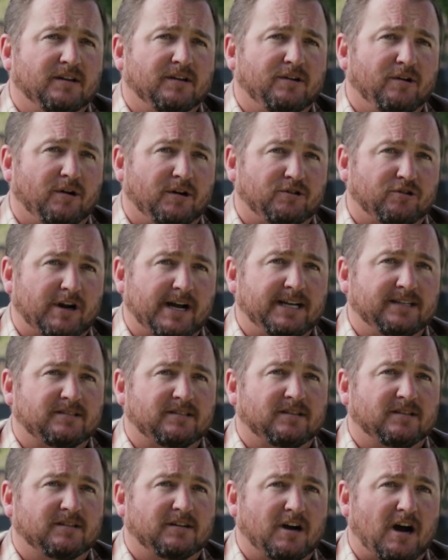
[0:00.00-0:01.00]
to
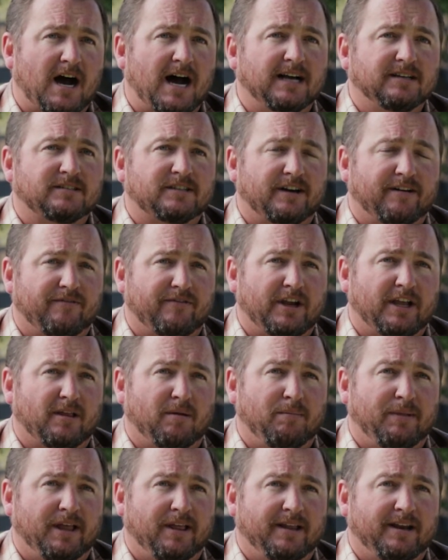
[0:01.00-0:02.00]
address cost and
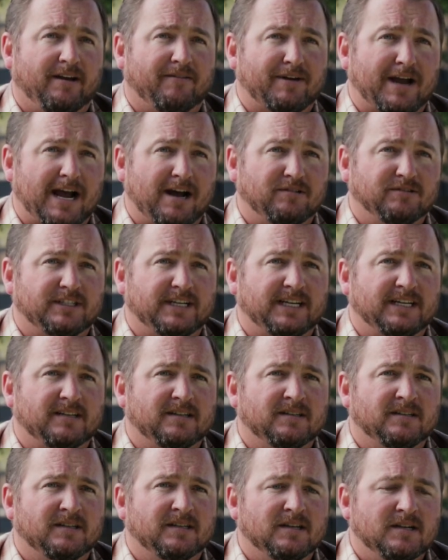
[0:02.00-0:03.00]
availability of housing,
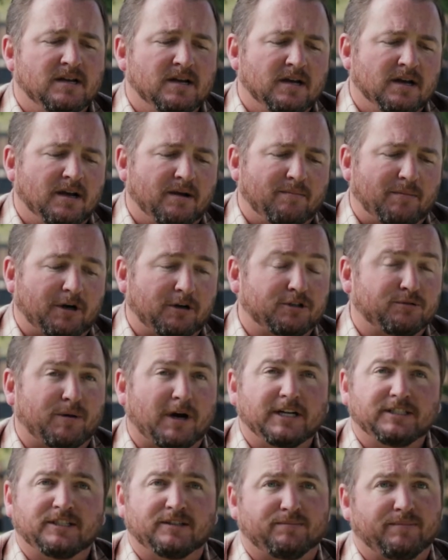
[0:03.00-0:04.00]
my
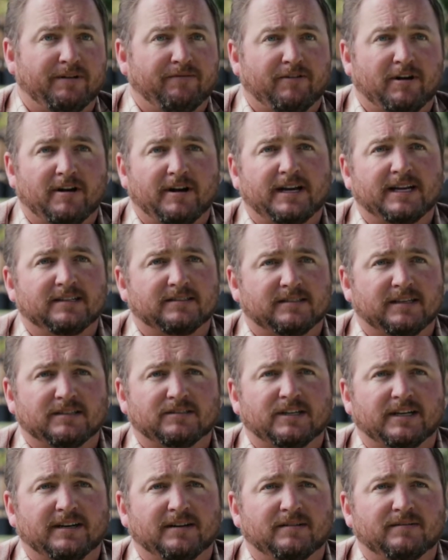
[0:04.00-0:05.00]
response has been very
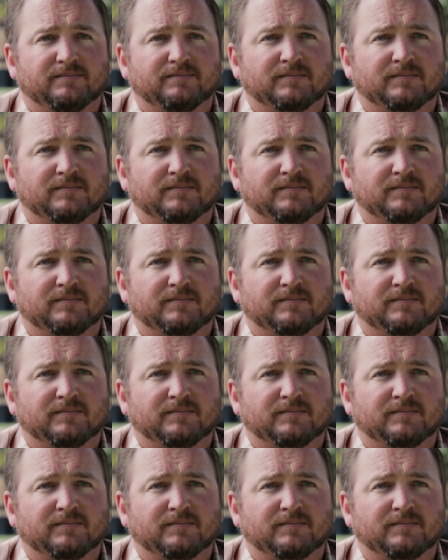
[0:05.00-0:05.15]
consistent.